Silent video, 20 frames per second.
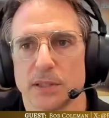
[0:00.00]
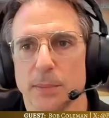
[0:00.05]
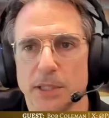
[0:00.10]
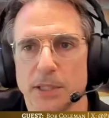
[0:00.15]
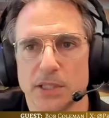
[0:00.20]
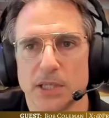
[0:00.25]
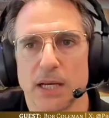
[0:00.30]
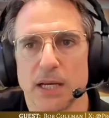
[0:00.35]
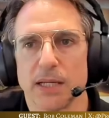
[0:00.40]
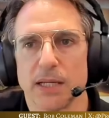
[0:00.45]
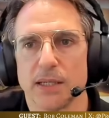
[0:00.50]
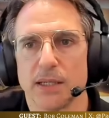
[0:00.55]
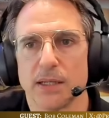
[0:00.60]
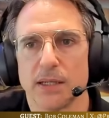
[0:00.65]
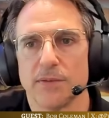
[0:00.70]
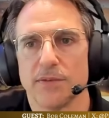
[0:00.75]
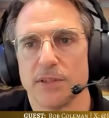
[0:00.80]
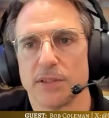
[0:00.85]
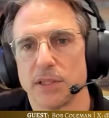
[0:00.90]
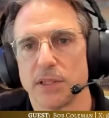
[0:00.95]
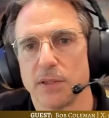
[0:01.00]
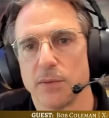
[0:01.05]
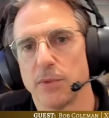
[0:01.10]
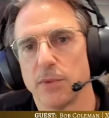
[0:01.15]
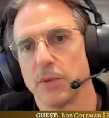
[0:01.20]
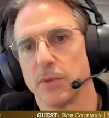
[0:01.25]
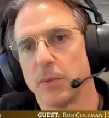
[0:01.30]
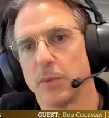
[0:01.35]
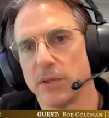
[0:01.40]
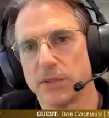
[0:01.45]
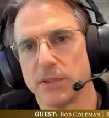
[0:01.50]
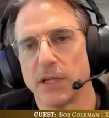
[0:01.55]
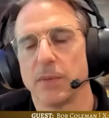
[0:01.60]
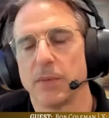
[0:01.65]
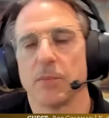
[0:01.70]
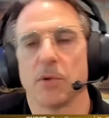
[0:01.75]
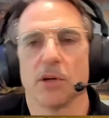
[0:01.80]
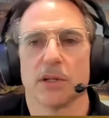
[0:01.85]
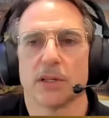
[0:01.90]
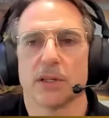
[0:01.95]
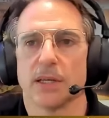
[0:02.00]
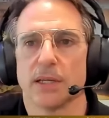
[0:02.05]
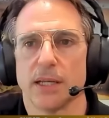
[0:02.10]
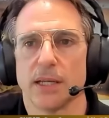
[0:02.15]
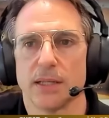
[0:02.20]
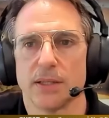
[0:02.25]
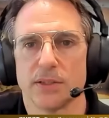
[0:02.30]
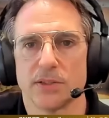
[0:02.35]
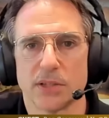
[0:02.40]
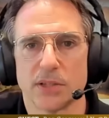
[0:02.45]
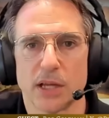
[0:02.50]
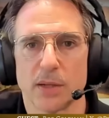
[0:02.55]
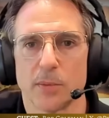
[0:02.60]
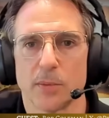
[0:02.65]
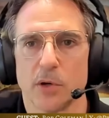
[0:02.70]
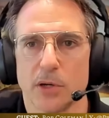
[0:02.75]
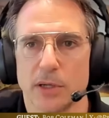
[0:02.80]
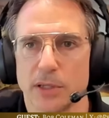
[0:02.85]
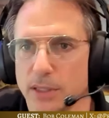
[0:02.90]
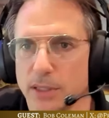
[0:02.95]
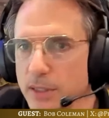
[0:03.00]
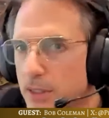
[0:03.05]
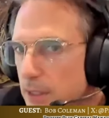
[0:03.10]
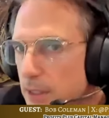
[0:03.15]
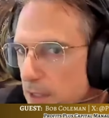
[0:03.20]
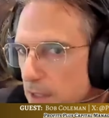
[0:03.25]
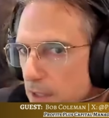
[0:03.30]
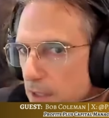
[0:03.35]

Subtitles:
I mean, China, obviously, with the real estate market and the stock market,